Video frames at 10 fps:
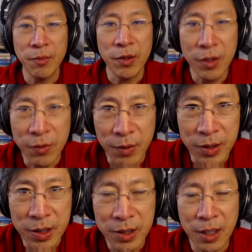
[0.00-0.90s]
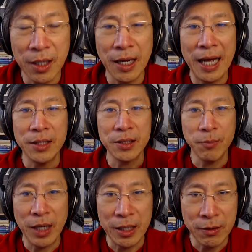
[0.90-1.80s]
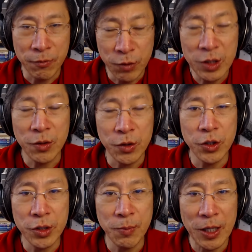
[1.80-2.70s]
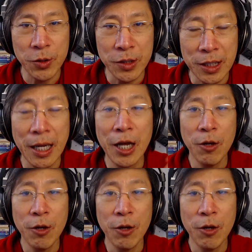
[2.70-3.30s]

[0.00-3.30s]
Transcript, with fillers: theorist uh, as my research specialty,